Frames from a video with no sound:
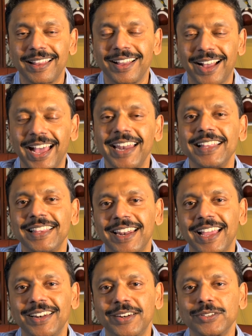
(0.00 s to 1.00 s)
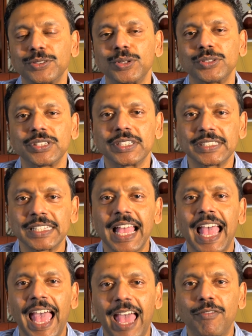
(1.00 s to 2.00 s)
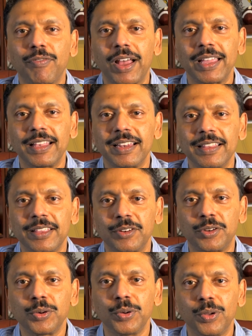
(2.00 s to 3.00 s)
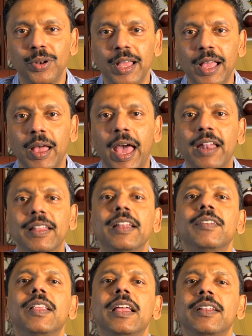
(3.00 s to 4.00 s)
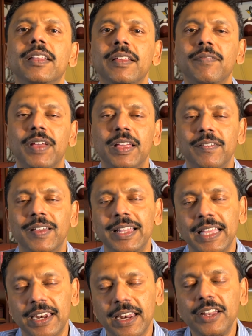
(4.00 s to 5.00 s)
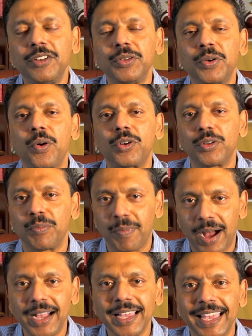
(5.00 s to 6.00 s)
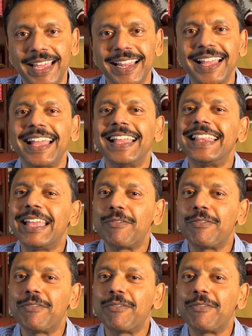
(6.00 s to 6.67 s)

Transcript: hiring the right resources and finding the tool, and then when they are ready to go to market, they